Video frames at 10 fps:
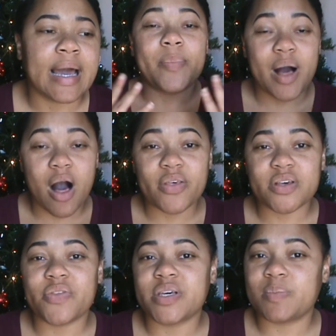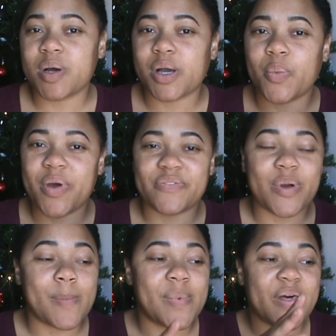But also this book went
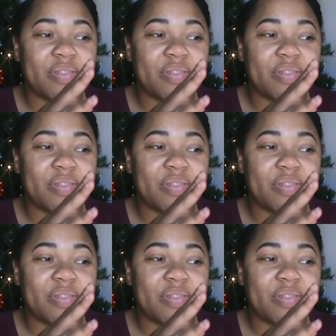from